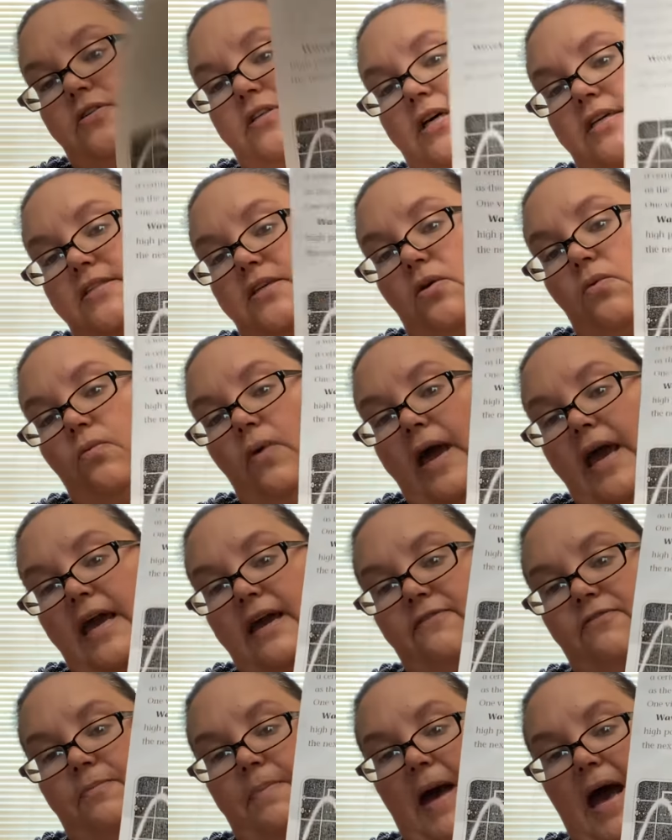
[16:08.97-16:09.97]
us a
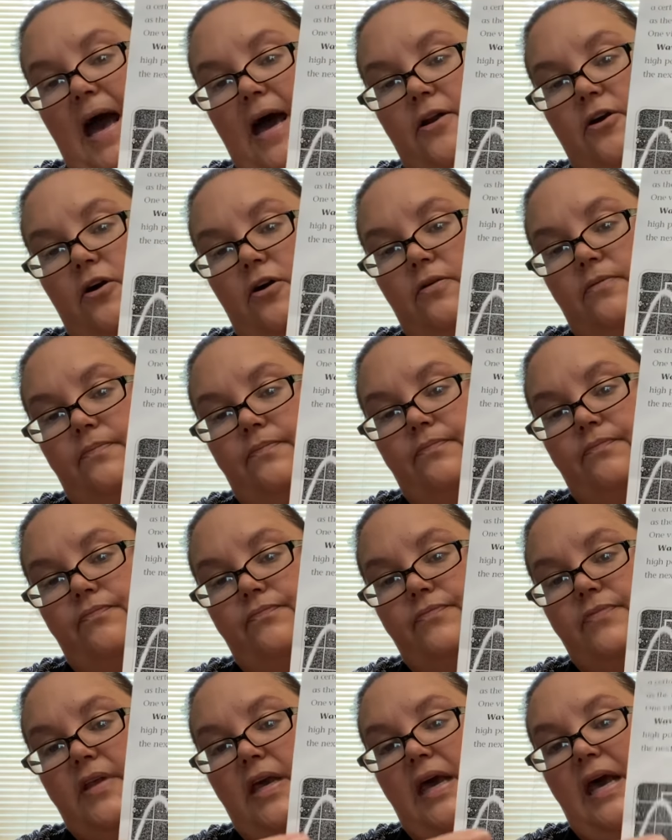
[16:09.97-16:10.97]
wave pattern.
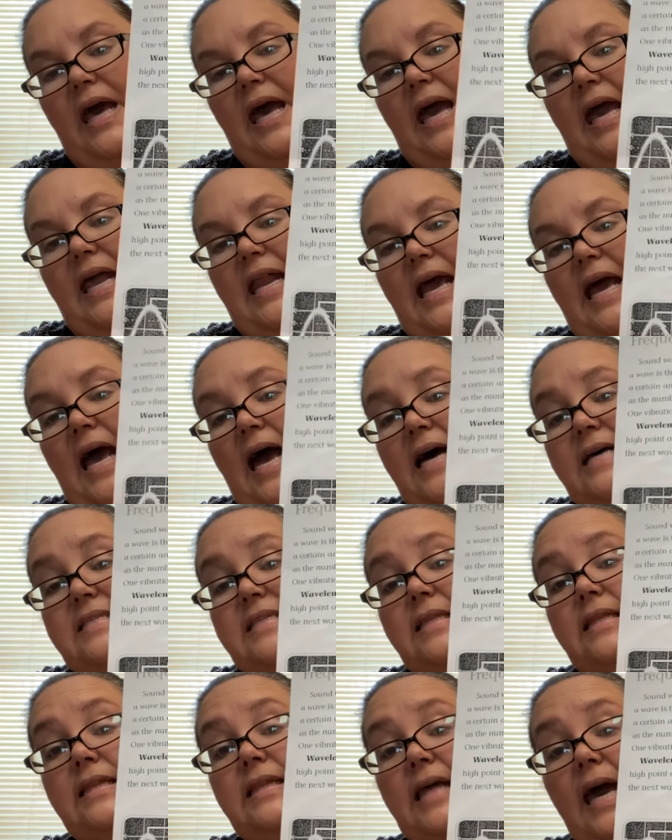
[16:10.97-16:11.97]
And it has
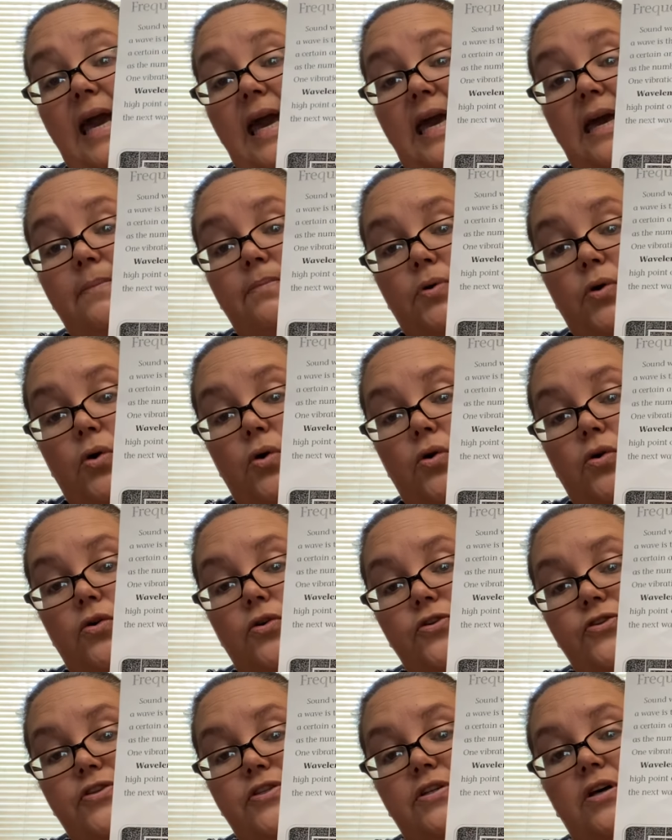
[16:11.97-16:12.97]

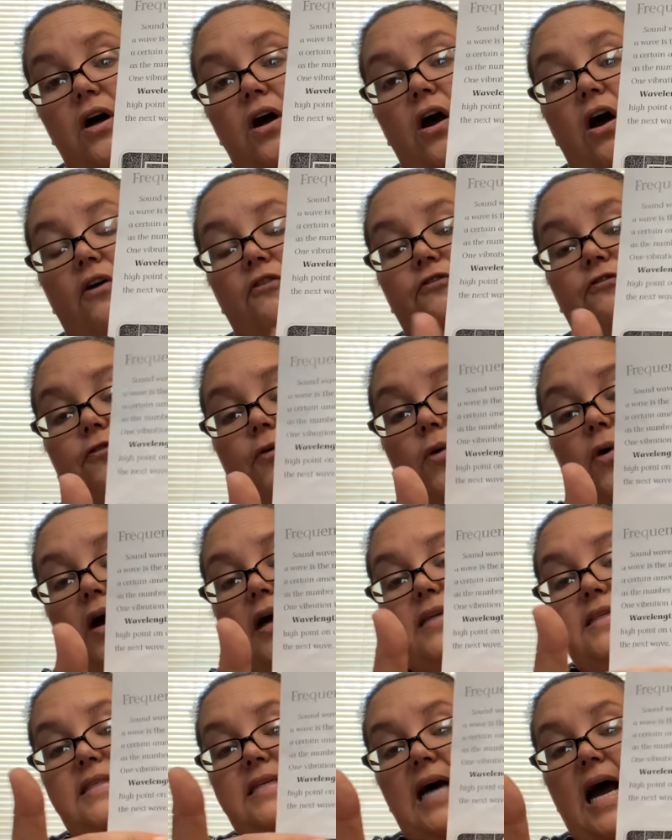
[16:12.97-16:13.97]
labels for
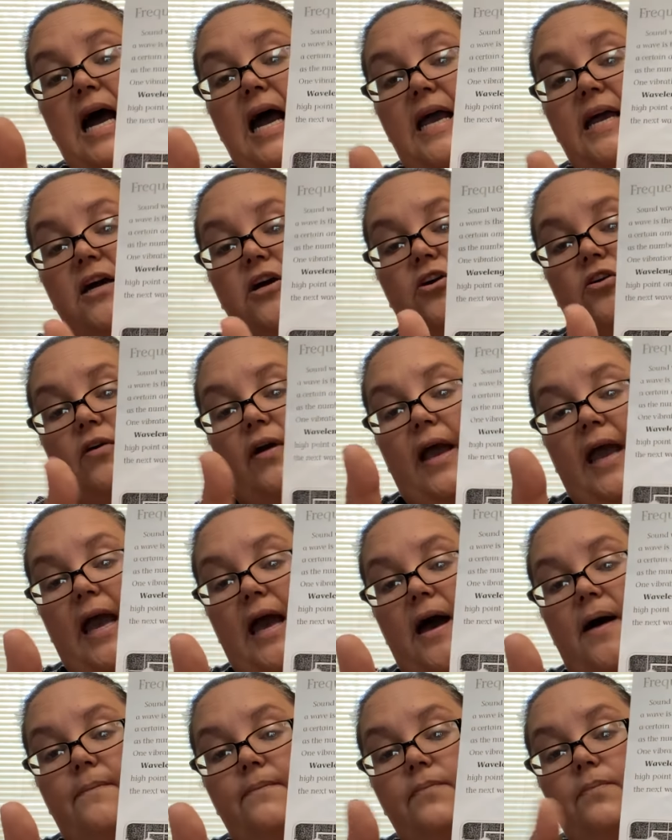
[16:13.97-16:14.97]
a
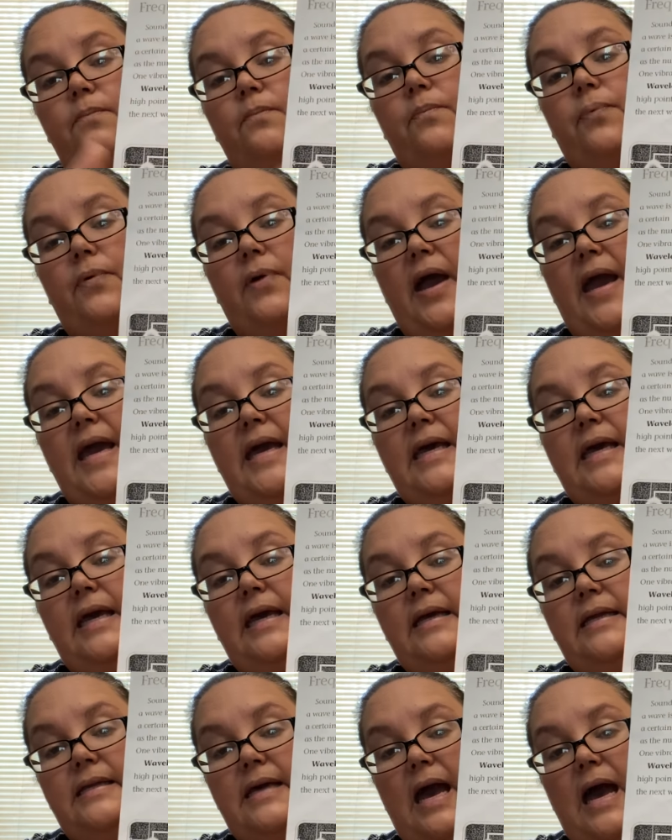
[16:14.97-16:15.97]
diagram
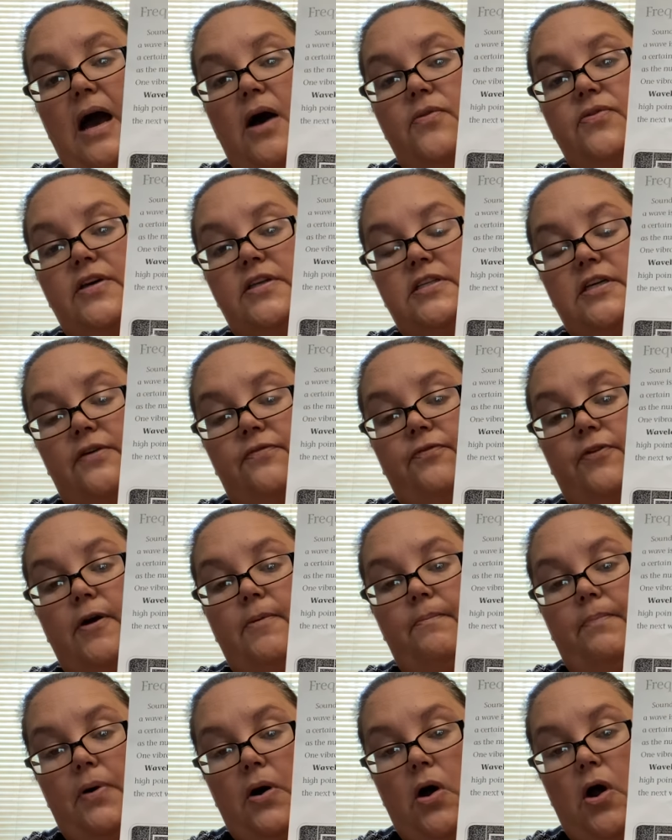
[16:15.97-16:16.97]
breaking down the
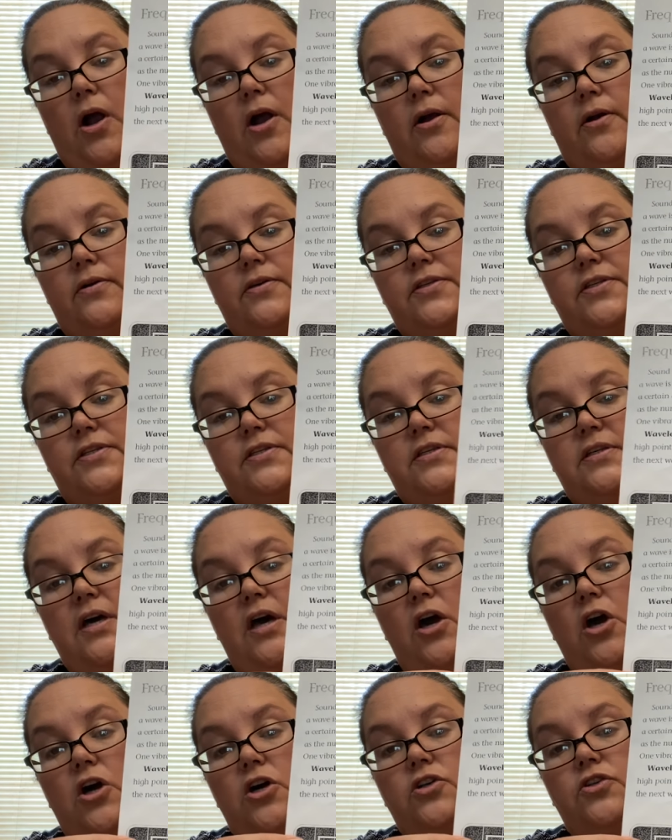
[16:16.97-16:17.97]
different parts.
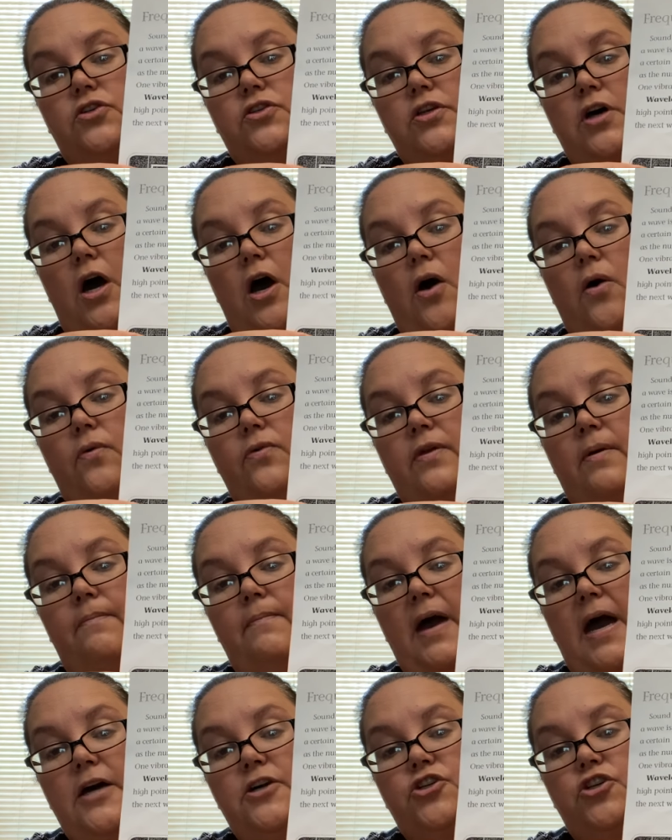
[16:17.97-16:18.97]
So the
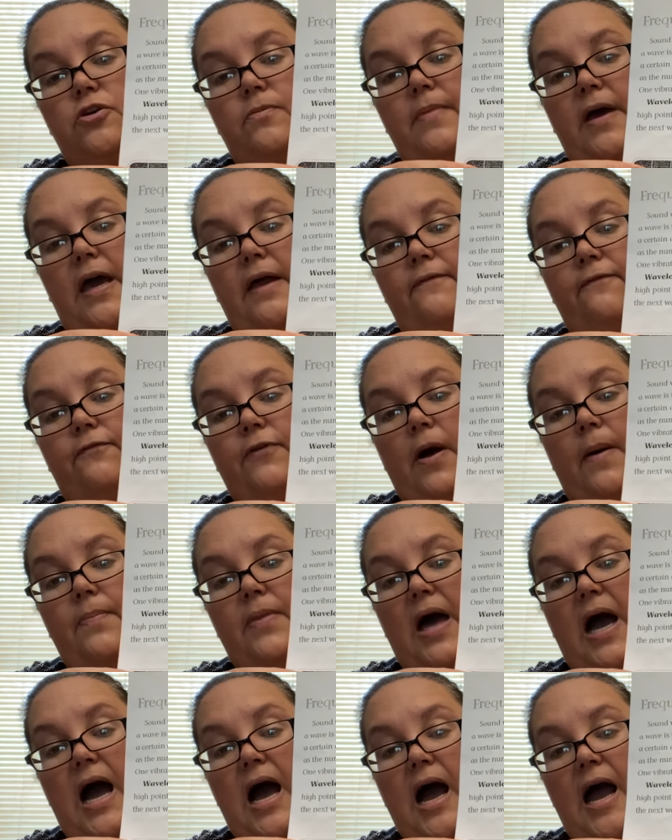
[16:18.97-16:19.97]
measurement from
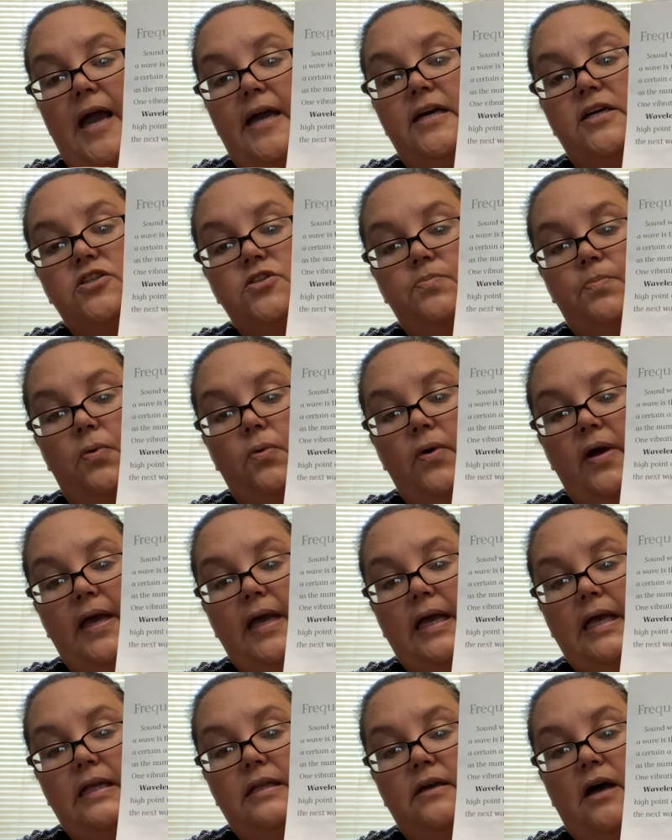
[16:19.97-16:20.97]
the highest
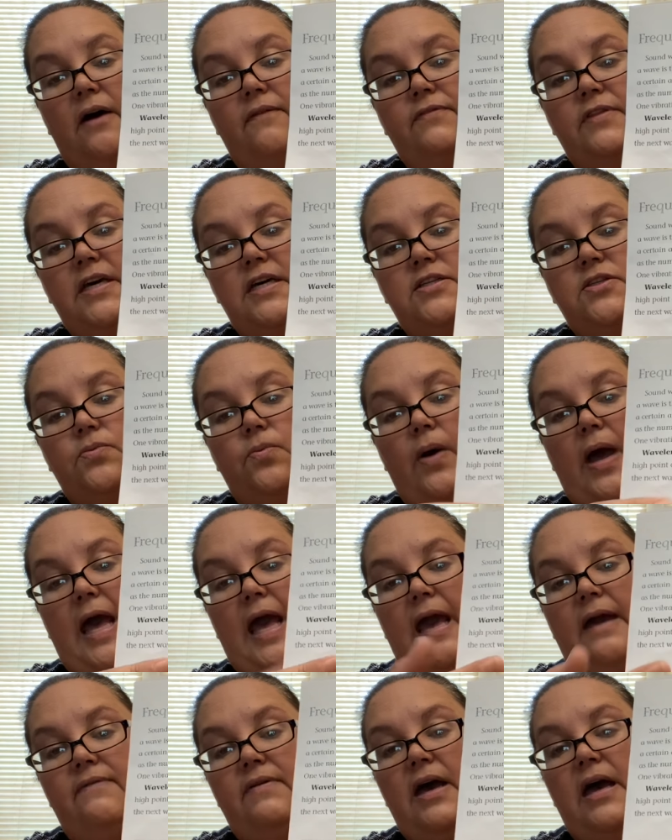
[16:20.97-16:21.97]
point of this
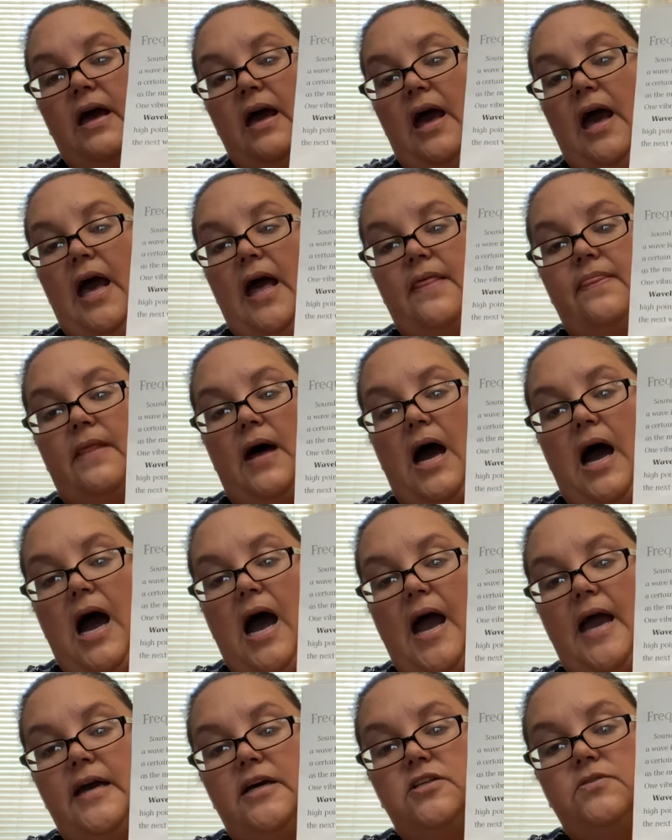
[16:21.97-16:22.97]
wave and the
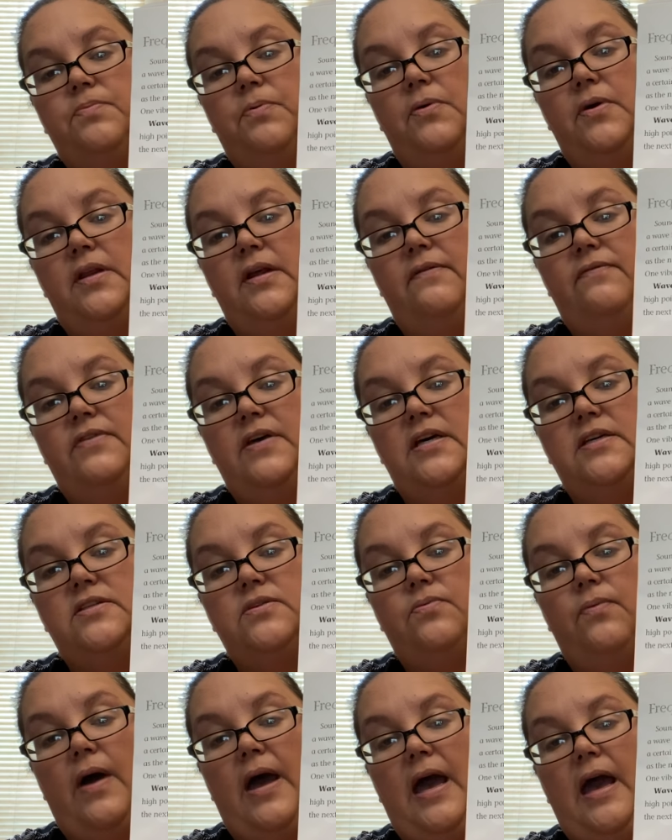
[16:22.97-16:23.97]
highest point of
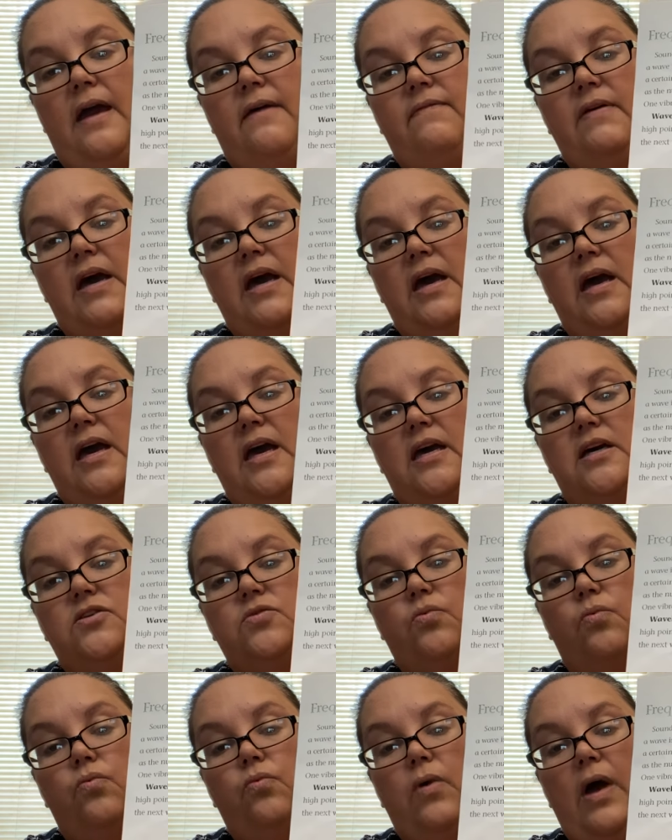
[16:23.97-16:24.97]
this wave
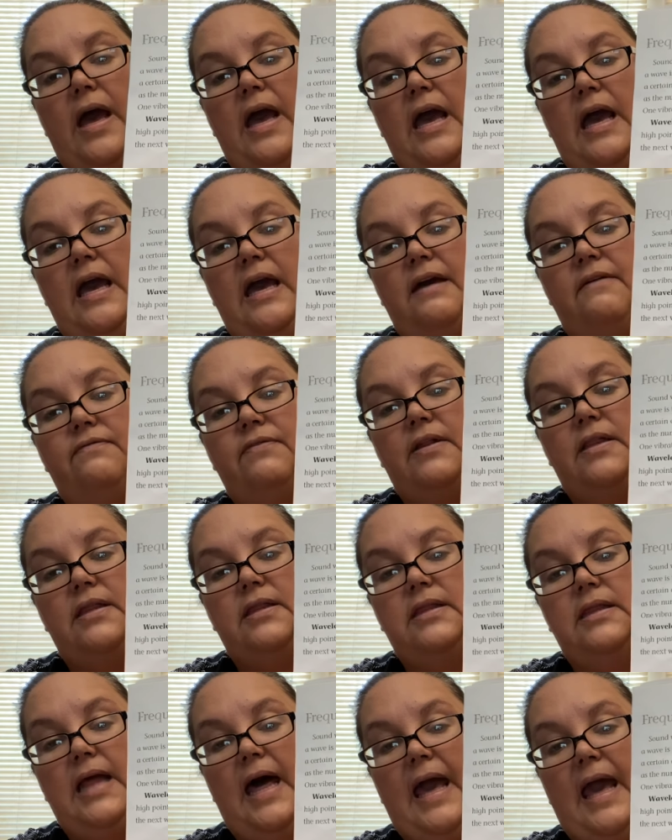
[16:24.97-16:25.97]
is
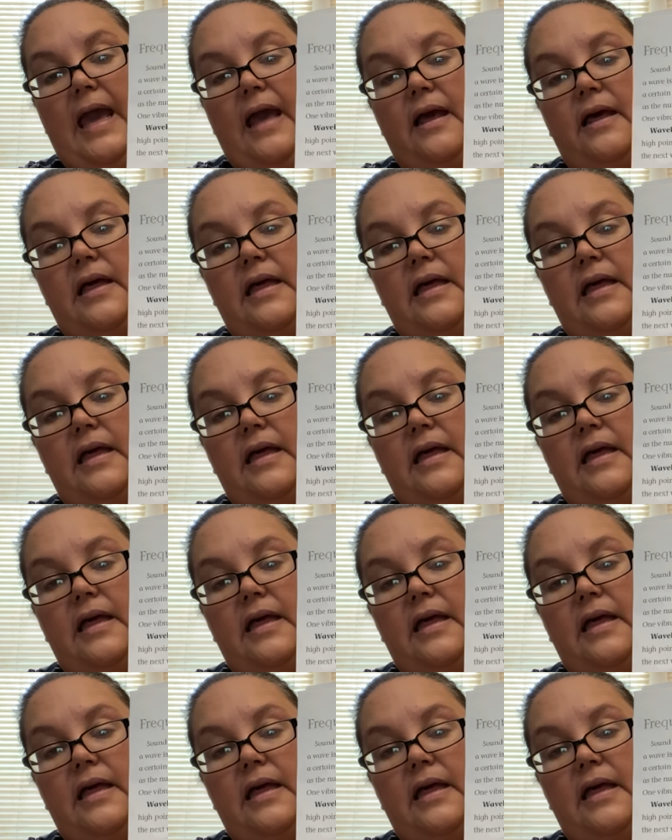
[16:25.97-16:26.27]
wavelength.